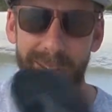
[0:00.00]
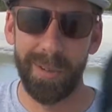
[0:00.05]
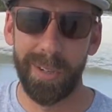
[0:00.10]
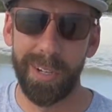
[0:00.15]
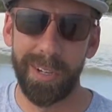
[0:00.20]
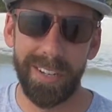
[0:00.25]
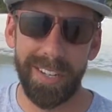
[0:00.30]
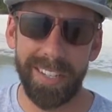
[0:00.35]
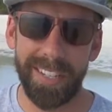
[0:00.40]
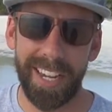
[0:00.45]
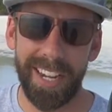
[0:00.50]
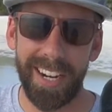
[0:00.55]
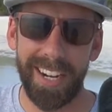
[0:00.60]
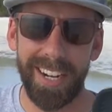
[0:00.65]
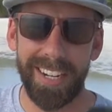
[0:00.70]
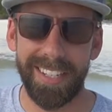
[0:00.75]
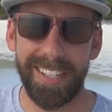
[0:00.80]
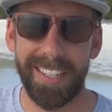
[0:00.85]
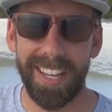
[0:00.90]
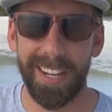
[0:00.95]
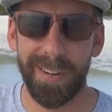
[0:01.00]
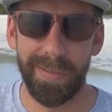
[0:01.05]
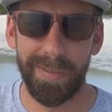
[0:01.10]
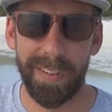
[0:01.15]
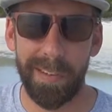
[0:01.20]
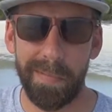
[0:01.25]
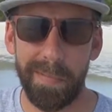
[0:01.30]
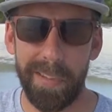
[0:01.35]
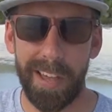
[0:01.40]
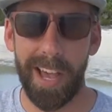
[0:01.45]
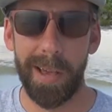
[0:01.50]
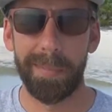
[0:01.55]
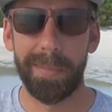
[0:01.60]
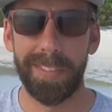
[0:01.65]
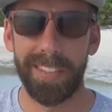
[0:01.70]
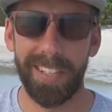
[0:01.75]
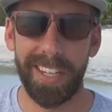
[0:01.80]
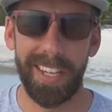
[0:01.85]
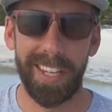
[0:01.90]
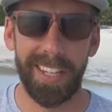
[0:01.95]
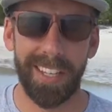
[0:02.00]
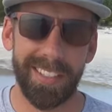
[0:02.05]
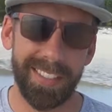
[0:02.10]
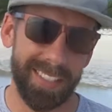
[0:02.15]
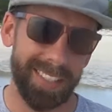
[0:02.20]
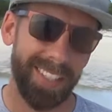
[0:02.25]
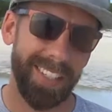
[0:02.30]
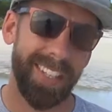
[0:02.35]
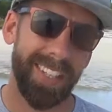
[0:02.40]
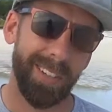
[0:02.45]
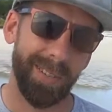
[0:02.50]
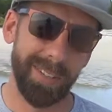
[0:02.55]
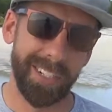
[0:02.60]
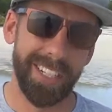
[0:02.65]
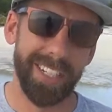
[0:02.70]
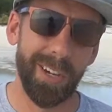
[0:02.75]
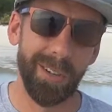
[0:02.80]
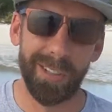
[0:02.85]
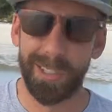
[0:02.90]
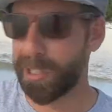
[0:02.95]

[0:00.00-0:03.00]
we always carry a set of flip-flops, because when you go to